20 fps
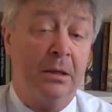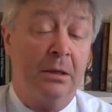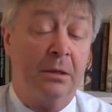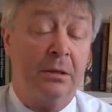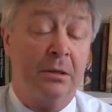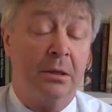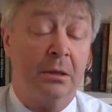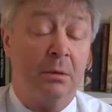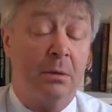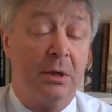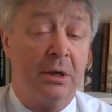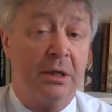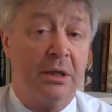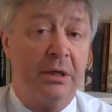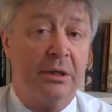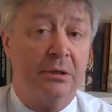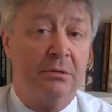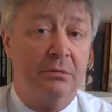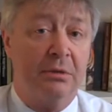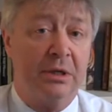So
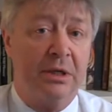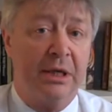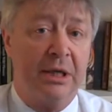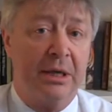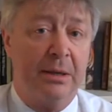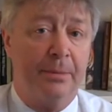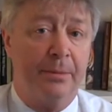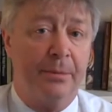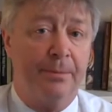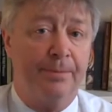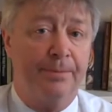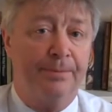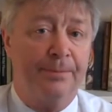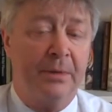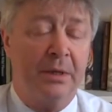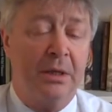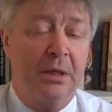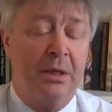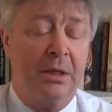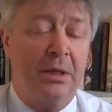quickly, to recap,
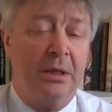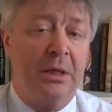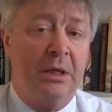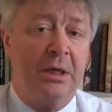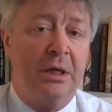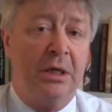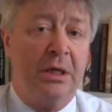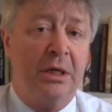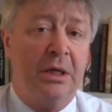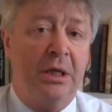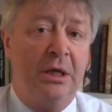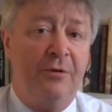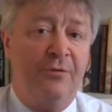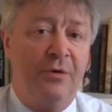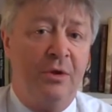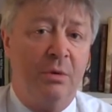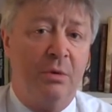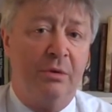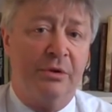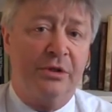
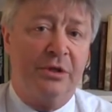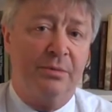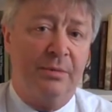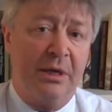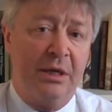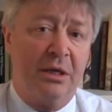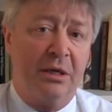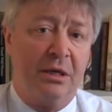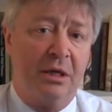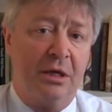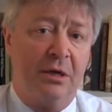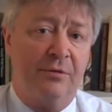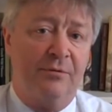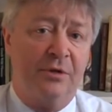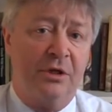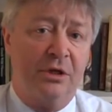if you want to make a go of